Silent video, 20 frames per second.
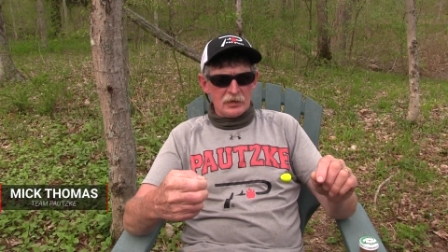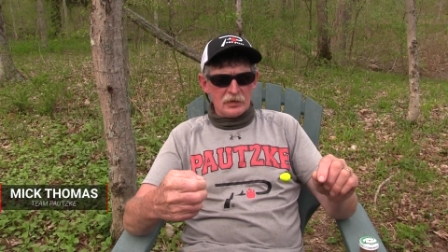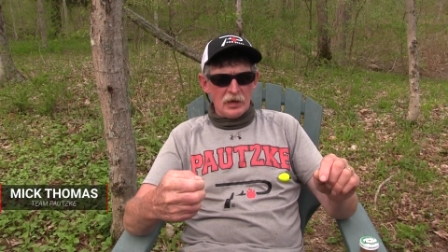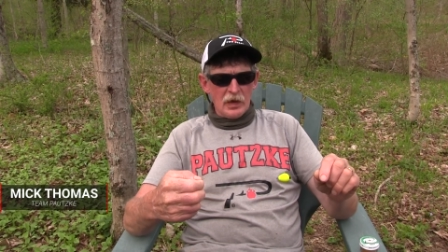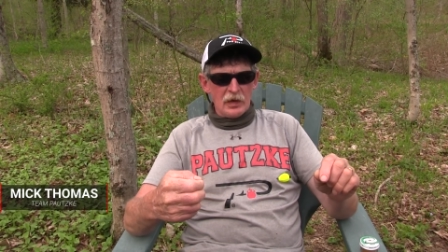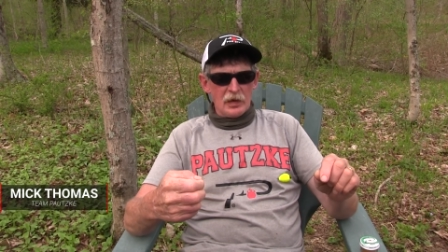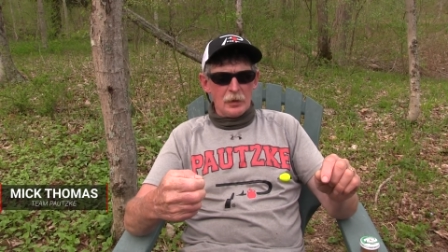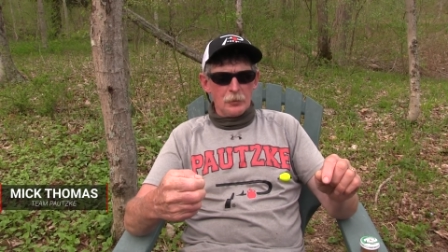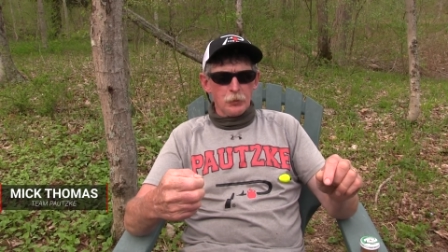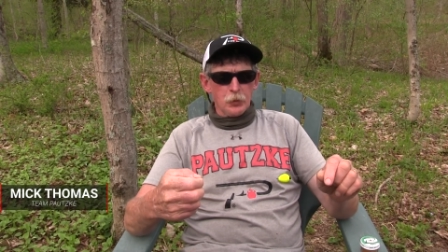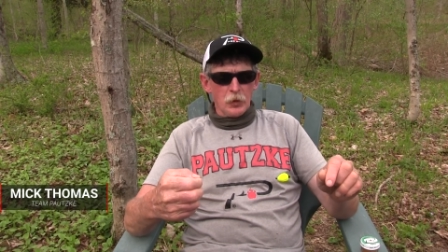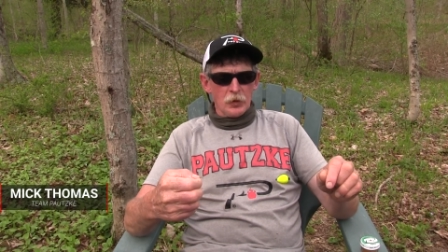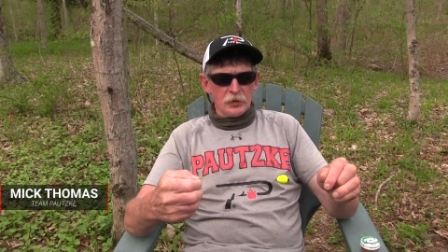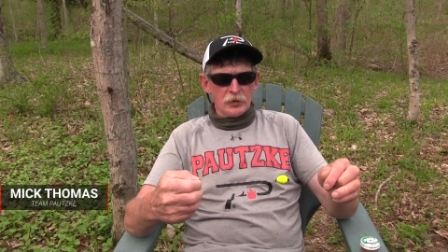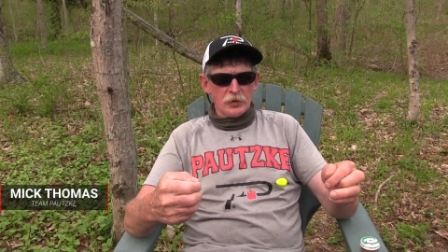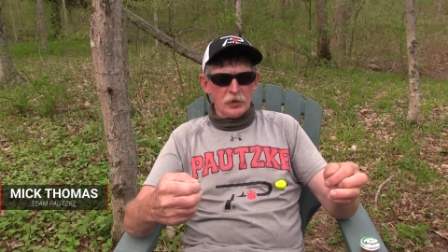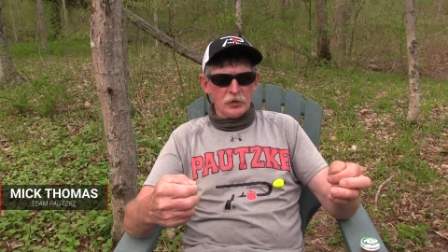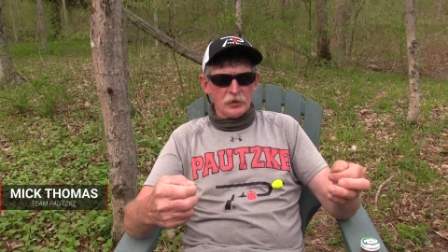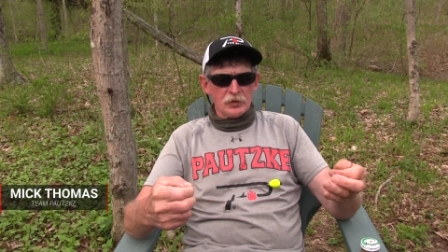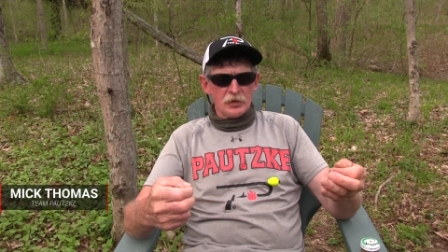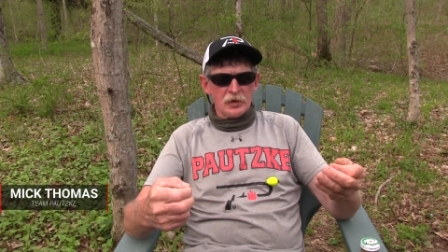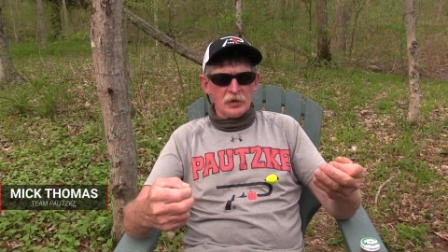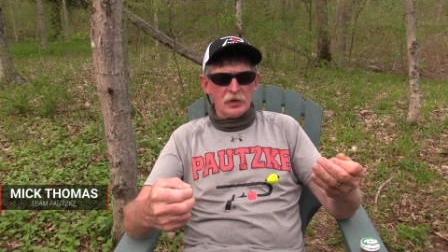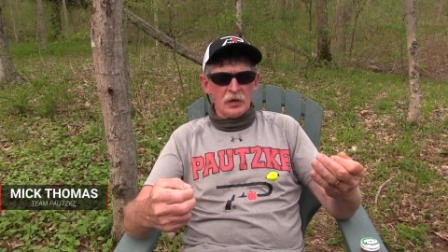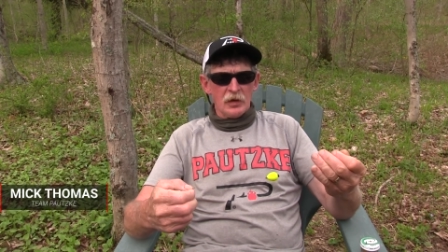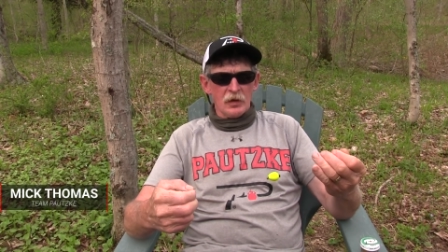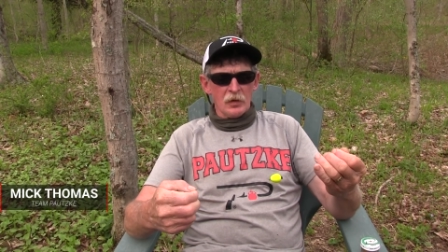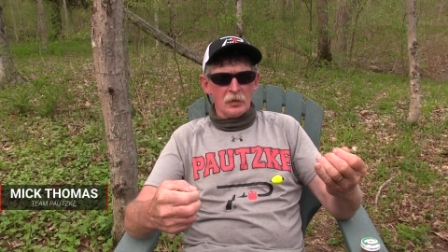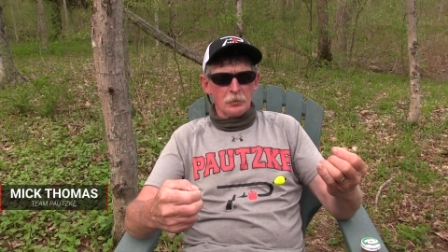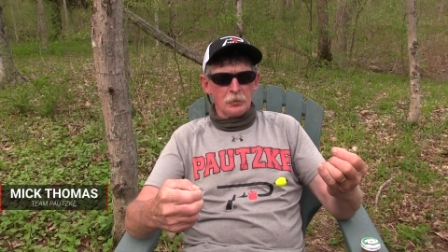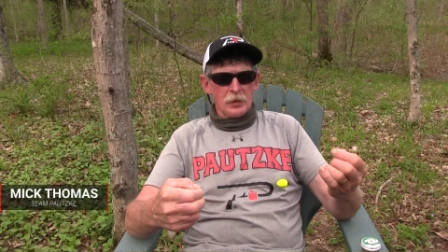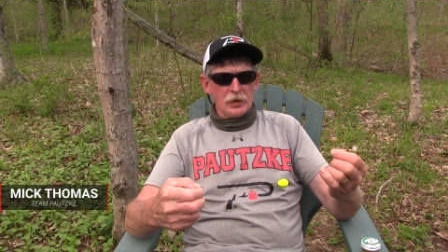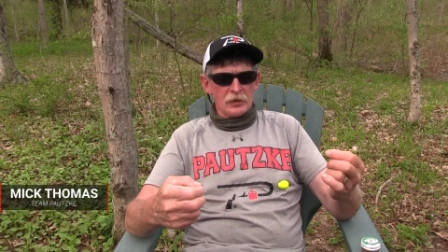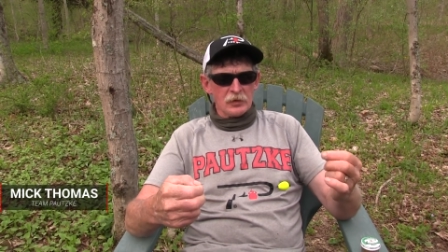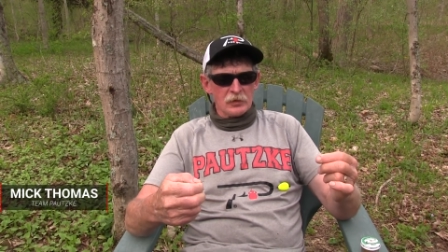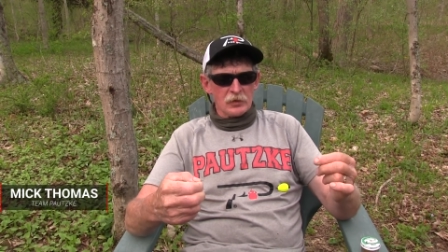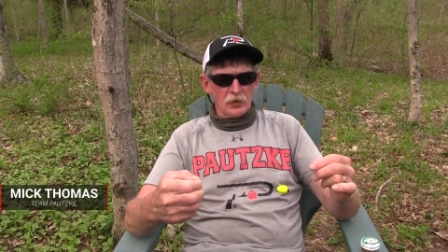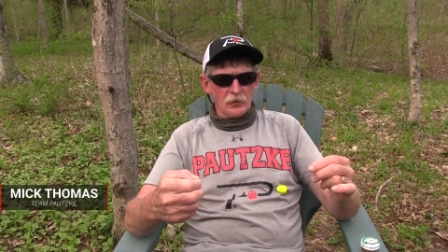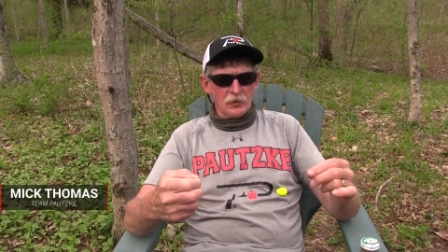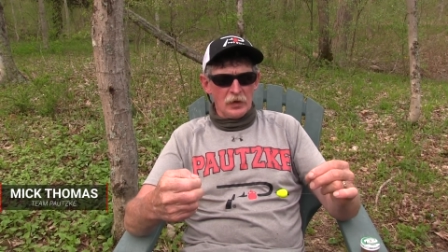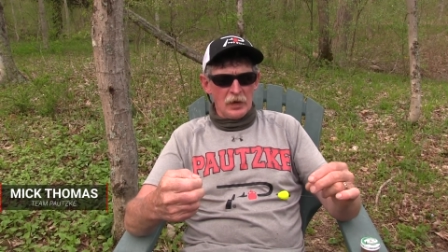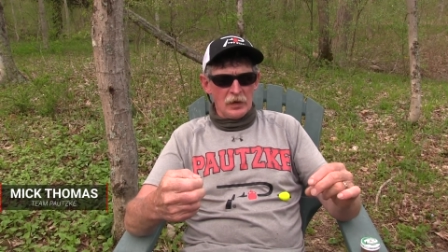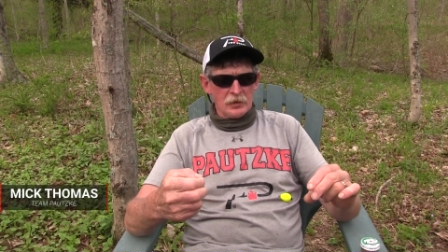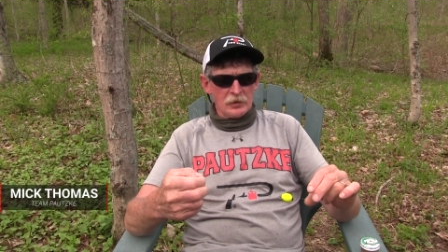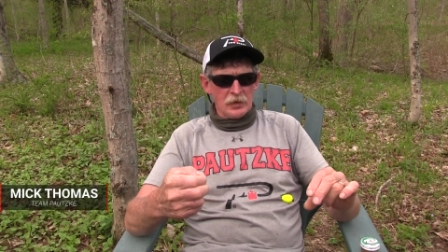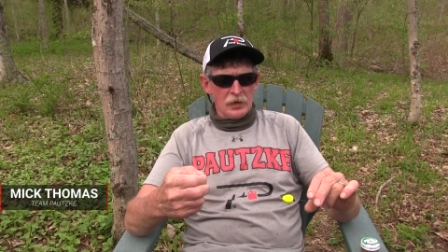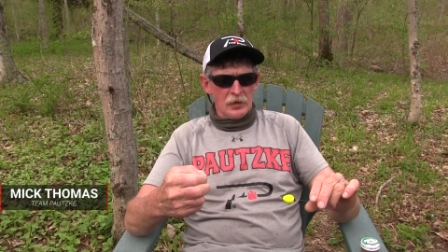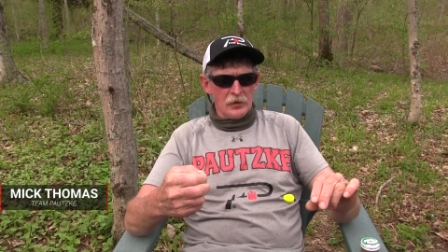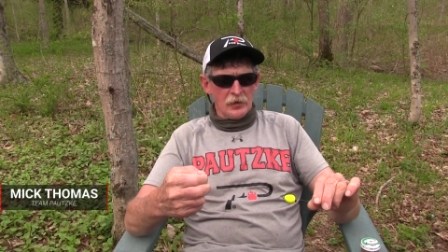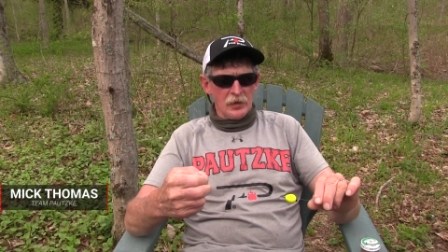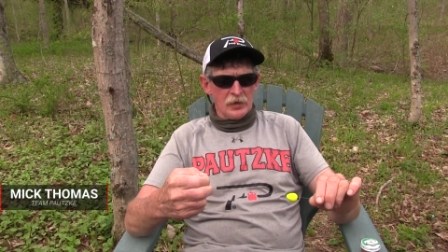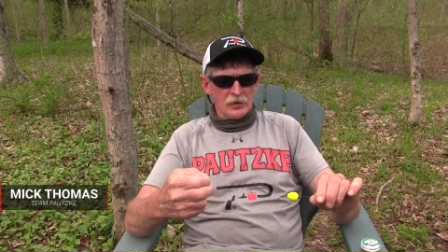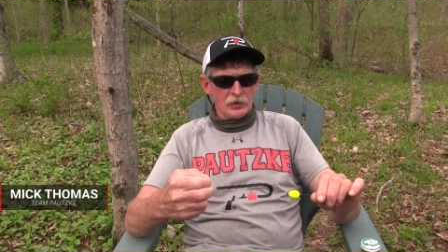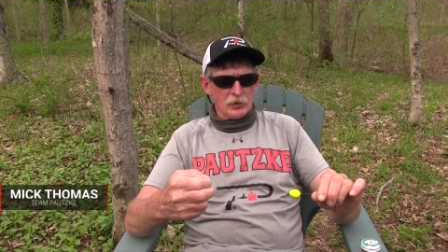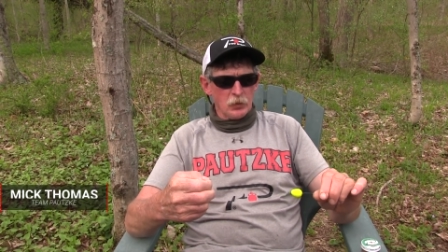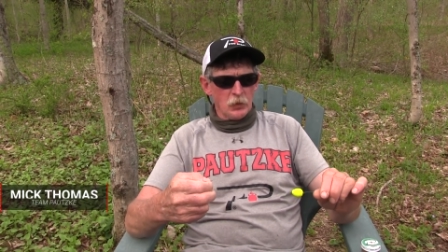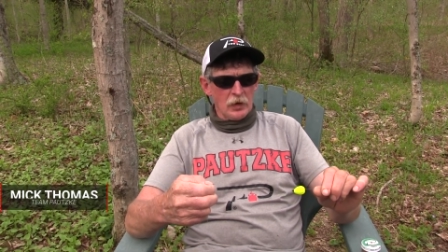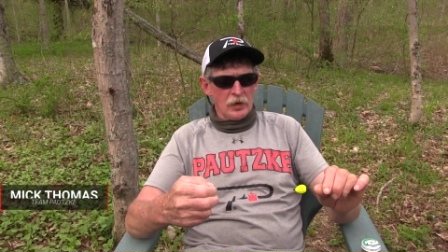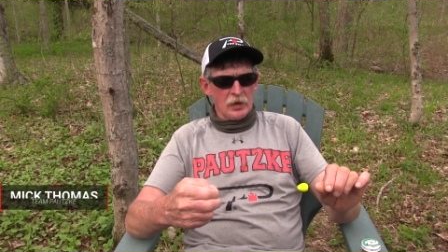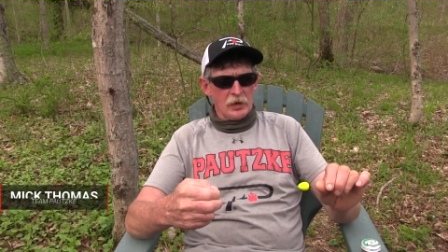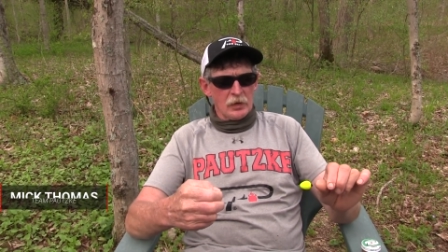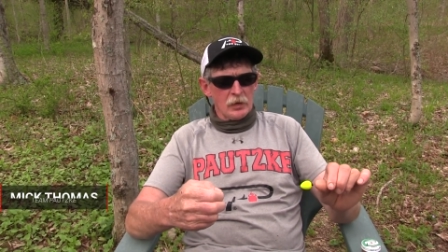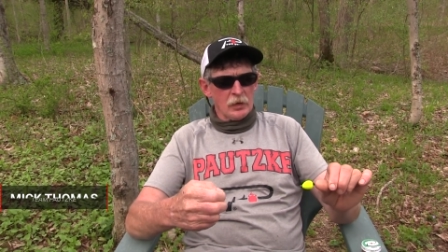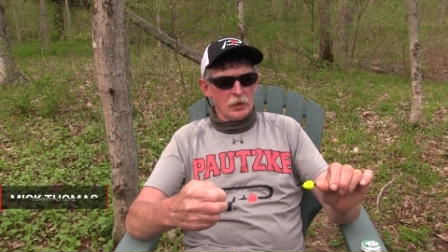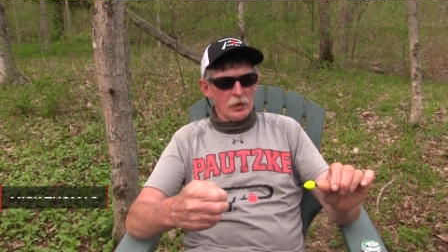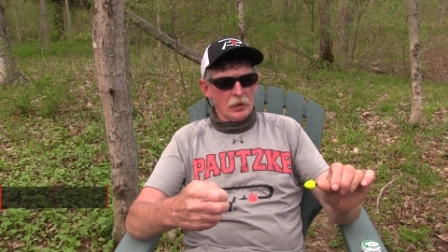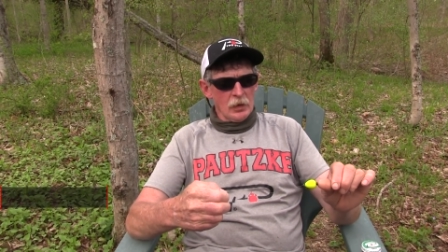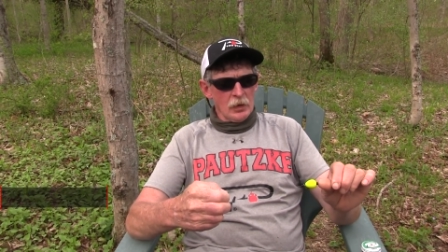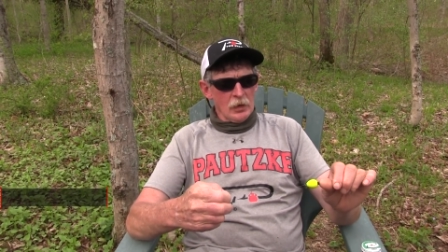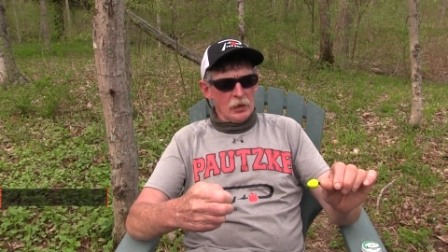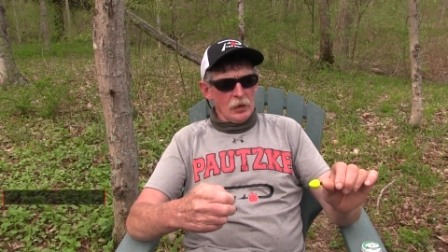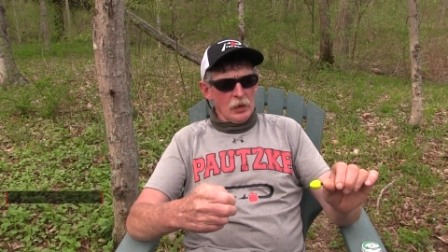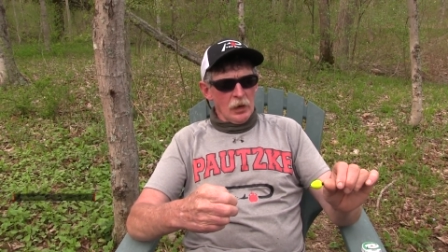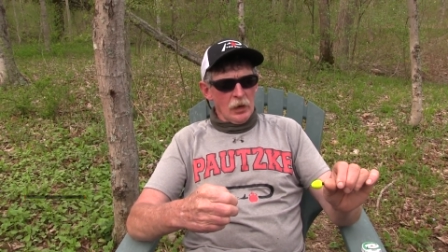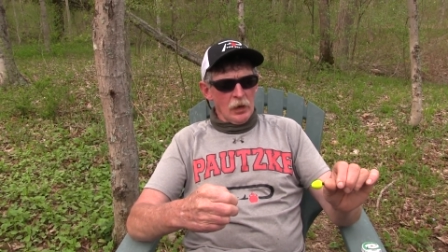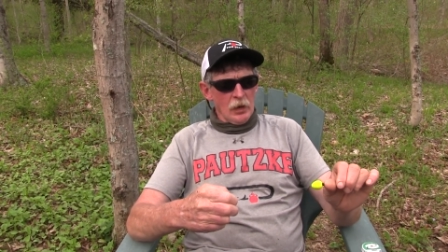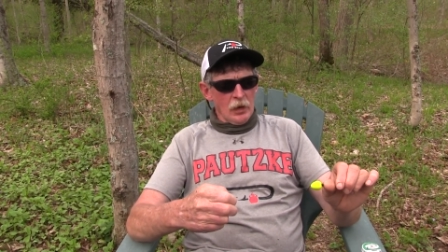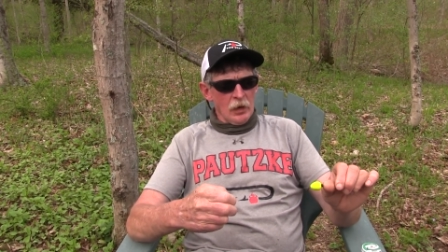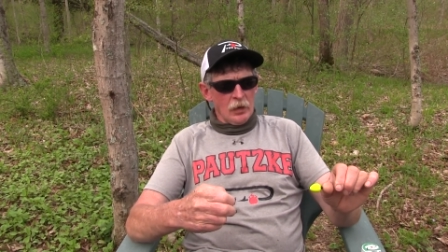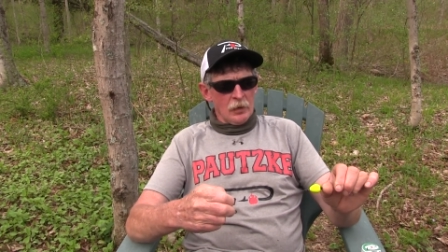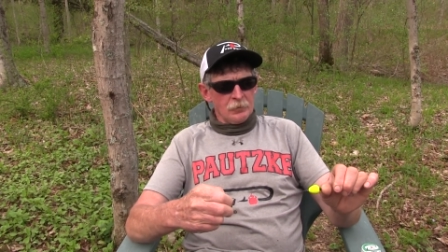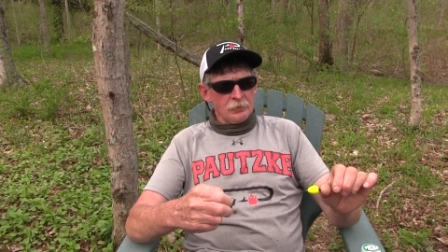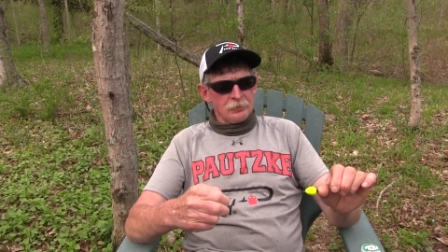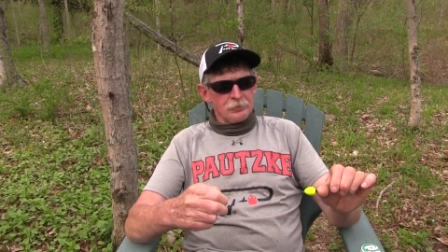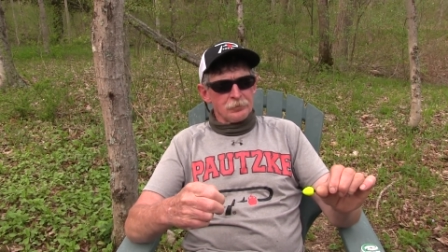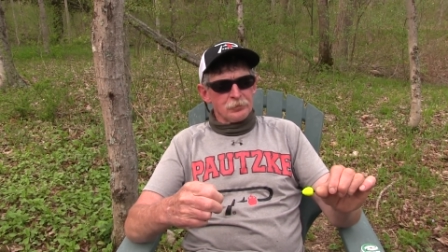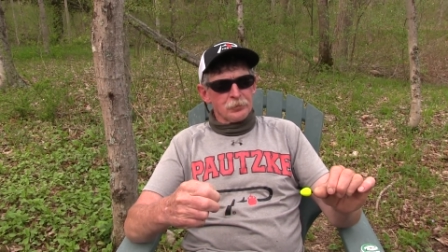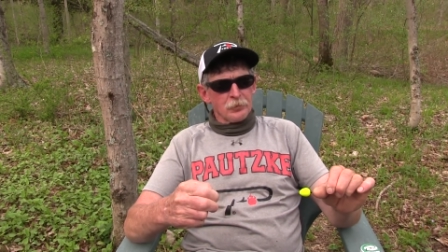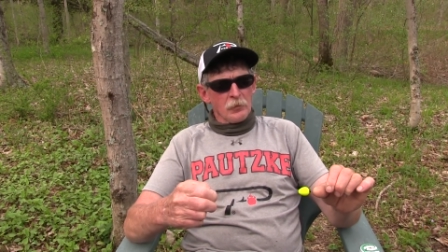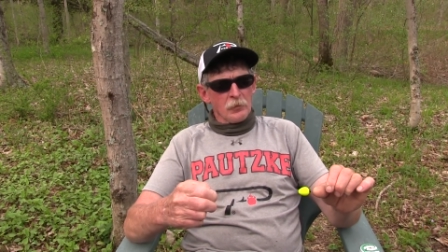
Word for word: setup we're using here in Pennsylvania this week. Um,